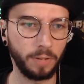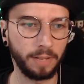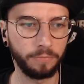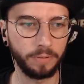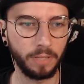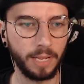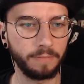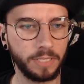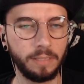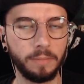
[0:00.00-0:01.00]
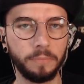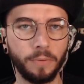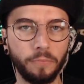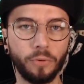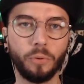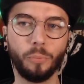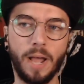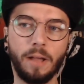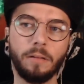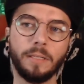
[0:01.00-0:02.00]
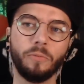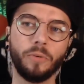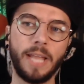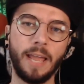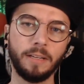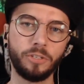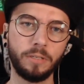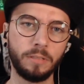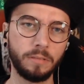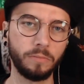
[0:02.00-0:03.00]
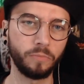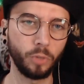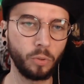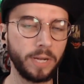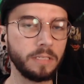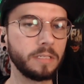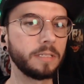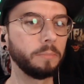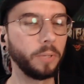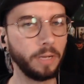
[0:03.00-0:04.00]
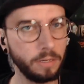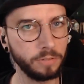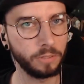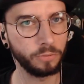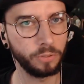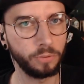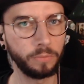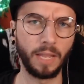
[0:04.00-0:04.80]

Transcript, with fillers: I feel like I've seen them for a while in reaction requests, but also too,